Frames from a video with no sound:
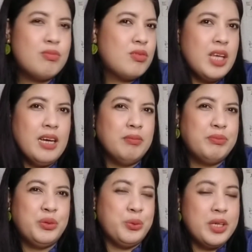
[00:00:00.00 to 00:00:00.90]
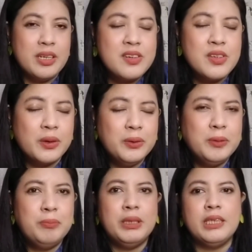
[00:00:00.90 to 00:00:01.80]
yeah, 2 years
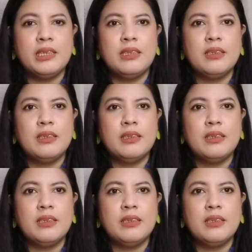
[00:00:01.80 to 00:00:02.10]
ago. But